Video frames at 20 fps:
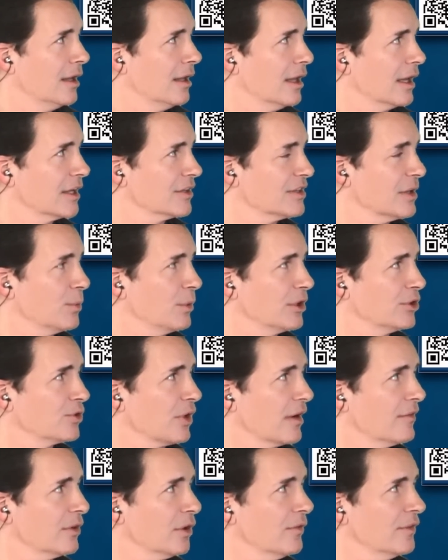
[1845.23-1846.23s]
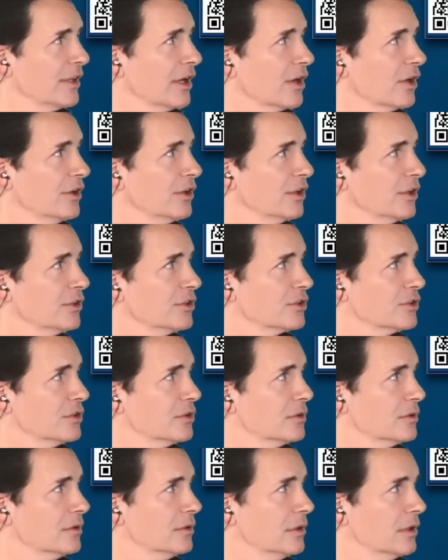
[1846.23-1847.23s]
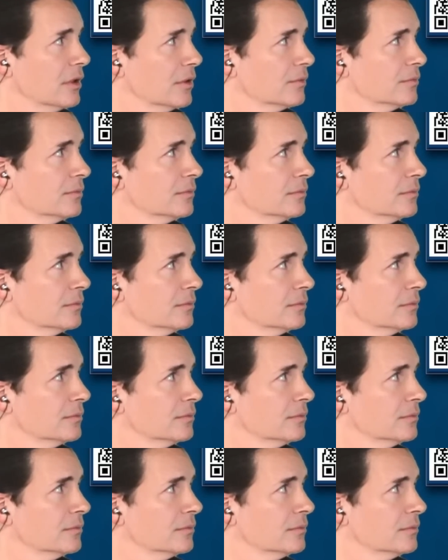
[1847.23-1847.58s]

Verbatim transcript: Like I said, we can drive it over there, and you can just you know.